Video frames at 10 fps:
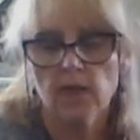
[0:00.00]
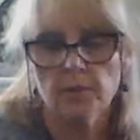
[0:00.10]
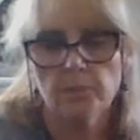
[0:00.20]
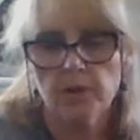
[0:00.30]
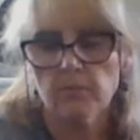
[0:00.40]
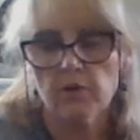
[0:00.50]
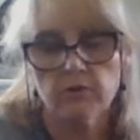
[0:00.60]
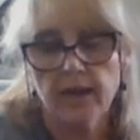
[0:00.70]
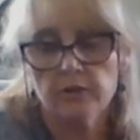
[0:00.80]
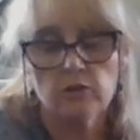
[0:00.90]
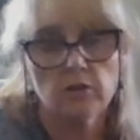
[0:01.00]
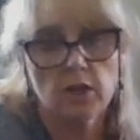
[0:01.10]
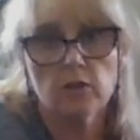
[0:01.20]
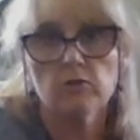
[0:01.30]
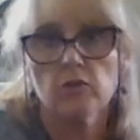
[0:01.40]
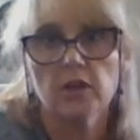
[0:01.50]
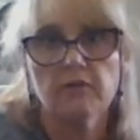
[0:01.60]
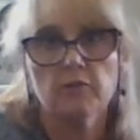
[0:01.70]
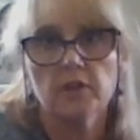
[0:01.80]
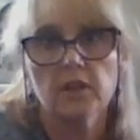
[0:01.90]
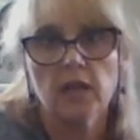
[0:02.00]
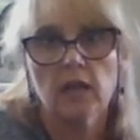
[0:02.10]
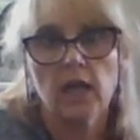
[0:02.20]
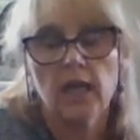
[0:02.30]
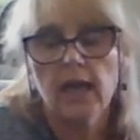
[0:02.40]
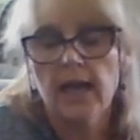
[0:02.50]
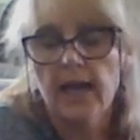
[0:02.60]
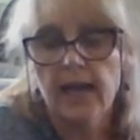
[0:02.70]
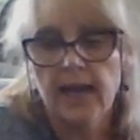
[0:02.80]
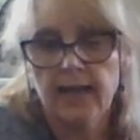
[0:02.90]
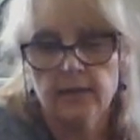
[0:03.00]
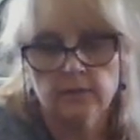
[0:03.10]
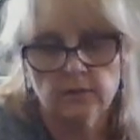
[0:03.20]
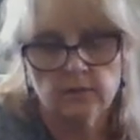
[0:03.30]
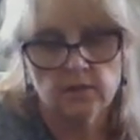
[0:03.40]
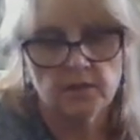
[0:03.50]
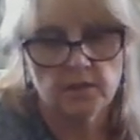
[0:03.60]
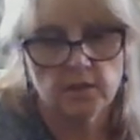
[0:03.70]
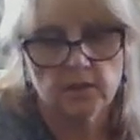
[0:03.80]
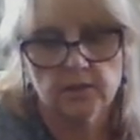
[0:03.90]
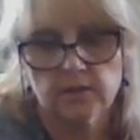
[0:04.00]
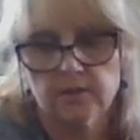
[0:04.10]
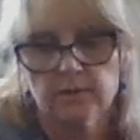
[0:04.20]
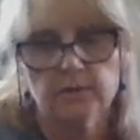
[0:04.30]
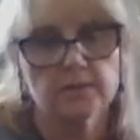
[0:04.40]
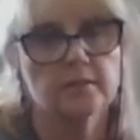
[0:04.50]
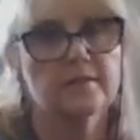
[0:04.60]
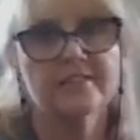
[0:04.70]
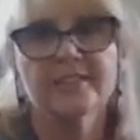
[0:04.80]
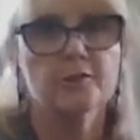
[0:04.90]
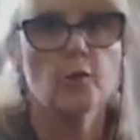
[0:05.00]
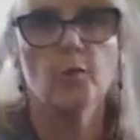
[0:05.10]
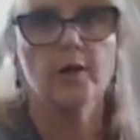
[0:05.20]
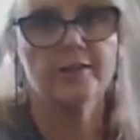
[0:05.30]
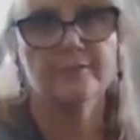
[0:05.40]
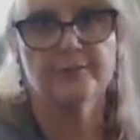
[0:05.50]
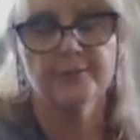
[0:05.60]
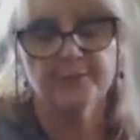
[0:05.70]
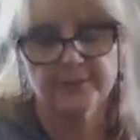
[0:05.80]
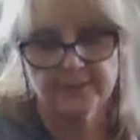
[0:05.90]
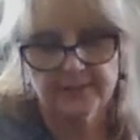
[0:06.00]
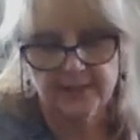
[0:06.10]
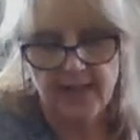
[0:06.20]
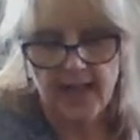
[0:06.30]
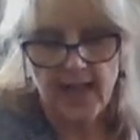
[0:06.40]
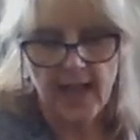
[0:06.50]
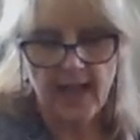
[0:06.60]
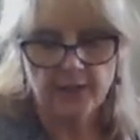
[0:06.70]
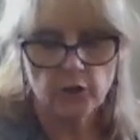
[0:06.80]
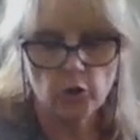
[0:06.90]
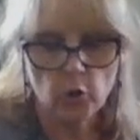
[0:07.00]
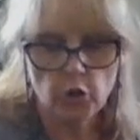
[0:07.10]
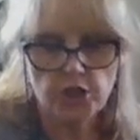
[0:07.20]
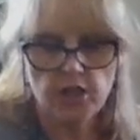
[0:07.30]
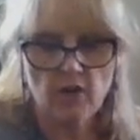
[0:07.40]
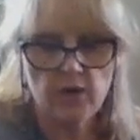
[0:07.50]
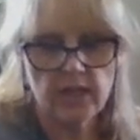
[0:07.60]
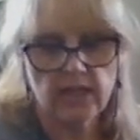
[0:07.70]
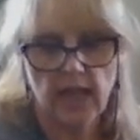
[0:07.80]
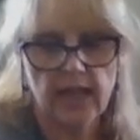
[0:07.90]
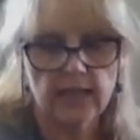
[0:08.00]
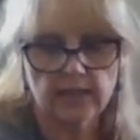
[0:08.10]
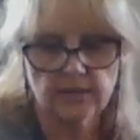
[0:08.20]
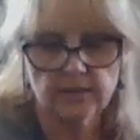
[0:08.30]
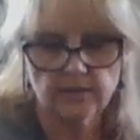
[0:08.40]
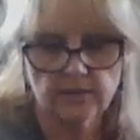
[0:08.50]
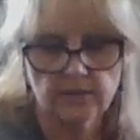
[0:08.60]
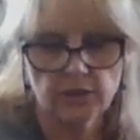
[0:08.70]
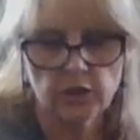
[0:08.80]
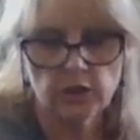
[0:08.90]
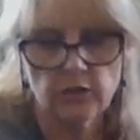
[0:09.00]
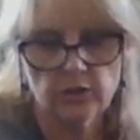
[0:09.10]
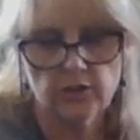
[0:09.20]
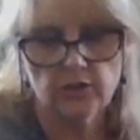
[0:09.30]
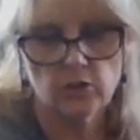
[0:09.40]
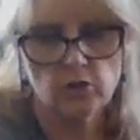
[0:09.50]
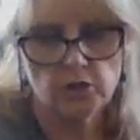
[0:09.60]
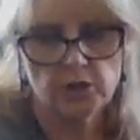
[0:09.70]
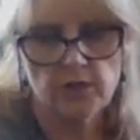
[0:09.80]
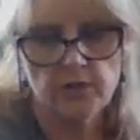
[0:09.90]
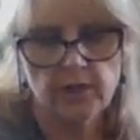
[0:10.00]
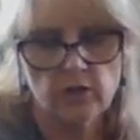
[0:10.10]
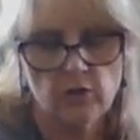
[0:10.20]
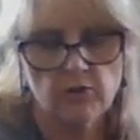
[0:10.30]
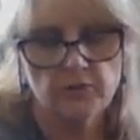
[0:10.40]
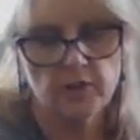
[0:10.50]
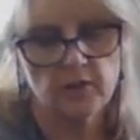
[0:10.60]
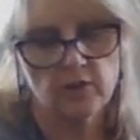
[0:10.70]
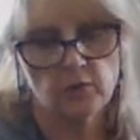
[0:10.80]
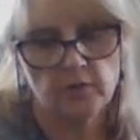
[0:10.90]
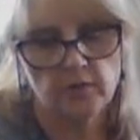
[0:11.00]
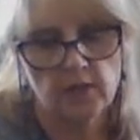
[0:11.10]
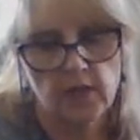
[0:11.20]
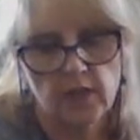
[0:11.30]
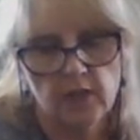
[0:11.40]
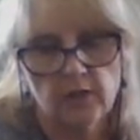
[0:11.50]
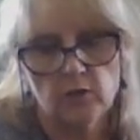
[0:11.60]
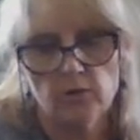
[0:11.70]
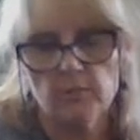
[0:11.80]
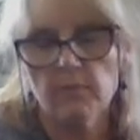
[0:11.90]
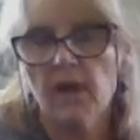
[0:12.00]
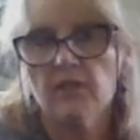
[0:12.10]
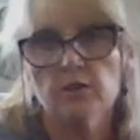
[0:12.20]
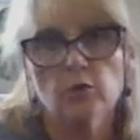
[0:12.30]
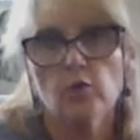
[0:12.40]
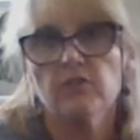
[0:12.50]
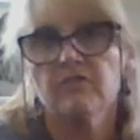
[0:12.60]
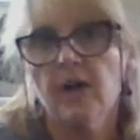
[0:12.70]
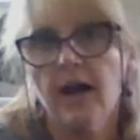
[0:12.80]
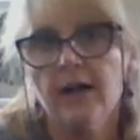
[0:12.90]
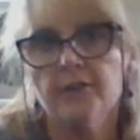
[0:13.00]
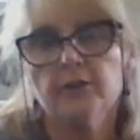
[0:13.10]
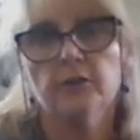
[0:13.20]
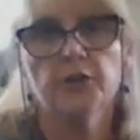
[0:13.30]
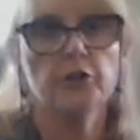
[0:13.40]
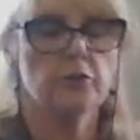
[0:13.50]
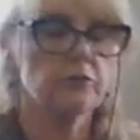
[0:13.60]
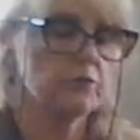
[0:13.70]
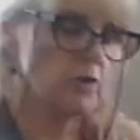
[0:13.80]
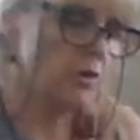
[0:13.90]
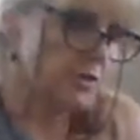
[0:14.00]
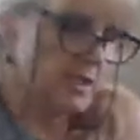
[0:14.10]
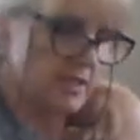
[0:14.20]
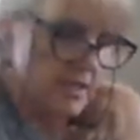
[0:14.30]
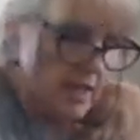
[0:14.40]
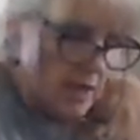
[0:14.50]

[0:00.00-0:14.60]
And people around you think you've got everything. And it's all wonderful. And you're showing that. You know, you're showing it off that you're the mother or the father, and you've got this